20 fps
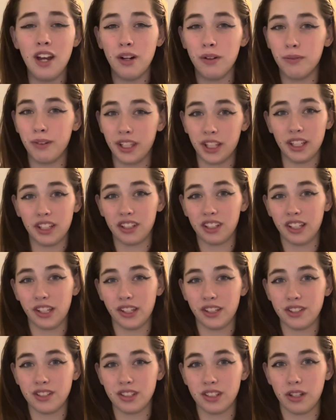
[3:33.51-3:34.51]
when their
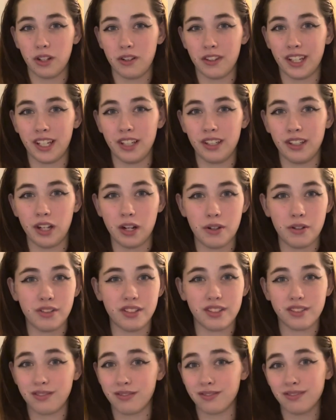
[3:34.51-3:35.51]
clearance clothing
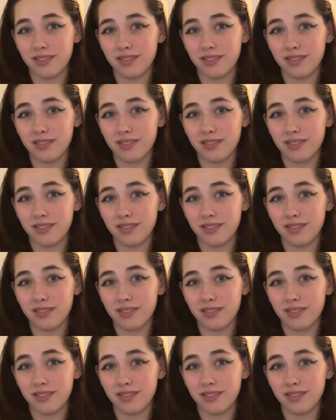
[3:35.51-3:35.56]
goes